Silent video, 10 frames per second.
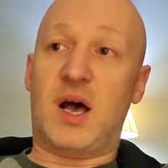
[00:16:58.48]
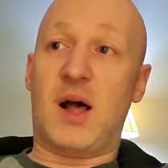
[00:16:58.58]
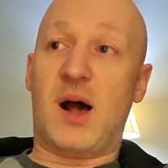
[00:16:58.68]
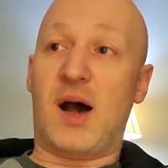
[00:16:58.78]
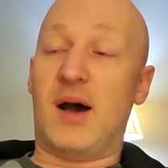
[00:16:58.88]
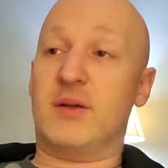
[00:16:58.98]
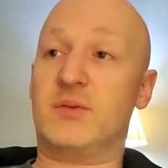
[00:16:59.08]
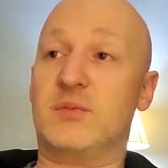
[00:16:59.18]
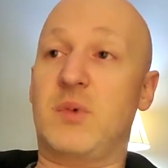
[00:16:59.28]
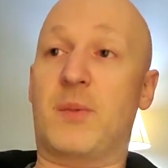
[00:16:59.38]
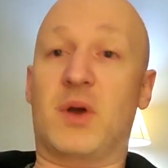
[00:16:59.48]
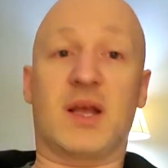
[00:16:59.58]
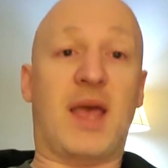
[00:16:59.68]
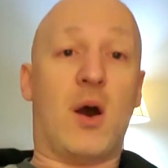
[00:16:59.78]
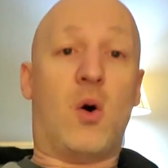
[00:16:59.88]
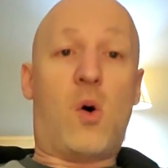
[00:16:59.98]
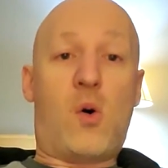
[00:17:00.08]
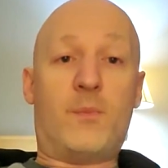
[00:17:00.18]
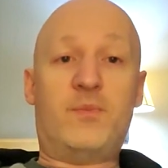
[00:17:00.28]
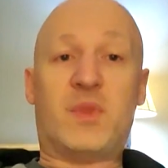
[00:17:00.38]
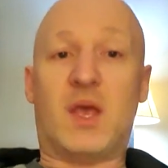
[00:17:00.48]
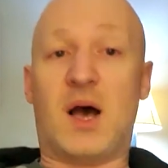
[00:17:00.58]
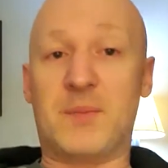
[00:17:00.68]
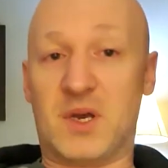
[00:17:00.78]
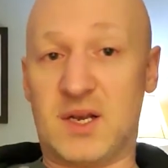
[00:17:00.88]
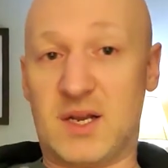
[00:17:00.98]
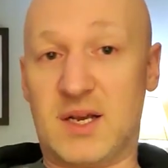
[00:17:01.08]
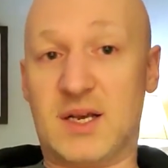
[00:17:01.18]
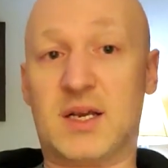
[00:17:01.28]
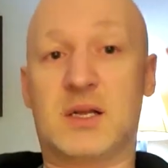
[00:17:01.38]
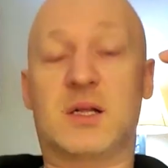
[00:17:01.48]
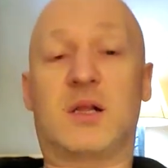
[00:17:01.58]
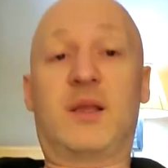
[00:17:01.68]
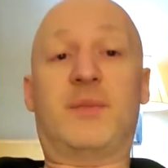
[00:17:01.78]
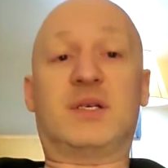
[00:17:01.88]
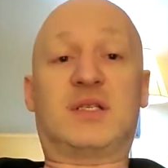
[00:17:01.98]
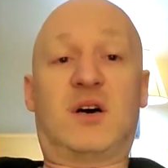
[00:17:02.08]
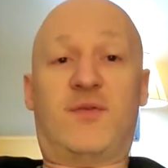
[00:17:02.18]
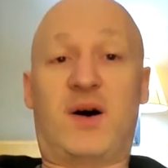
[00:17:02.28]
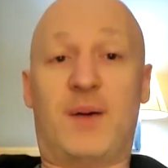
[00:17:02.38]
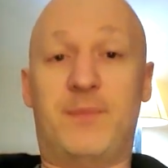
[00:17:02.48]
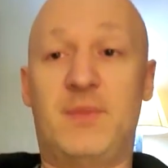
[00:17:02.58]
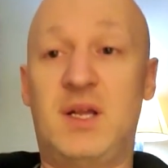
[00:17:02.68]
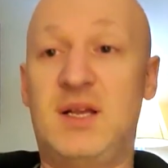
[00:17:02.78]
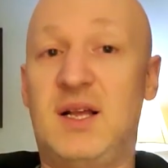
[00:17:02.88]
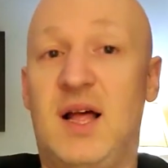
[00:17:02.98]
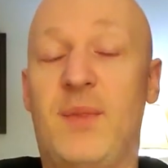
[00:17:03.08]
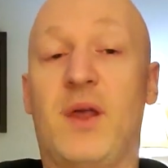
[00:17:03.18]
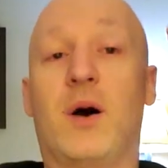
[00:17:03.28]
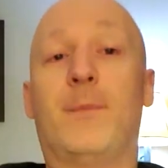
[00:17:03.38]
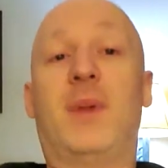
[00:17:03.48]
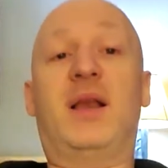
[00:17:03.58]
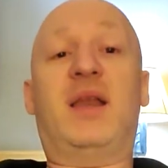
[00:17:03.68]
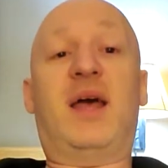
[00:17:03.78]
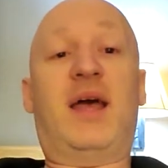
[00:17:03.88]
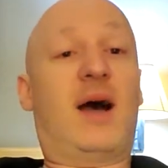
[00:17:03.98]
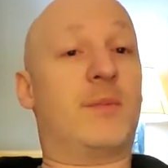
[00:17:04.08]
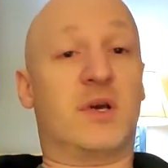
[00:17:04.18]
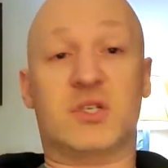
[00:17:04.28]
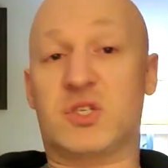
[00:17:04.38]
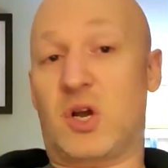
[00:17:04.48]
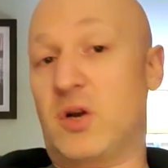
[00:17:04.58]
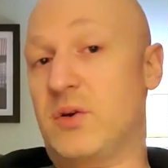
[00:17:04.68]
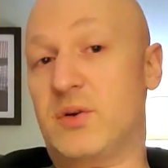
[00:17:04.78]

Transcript: I'm gonna get home. I'm gonna clean myself up, and then on Monday I'm gonna start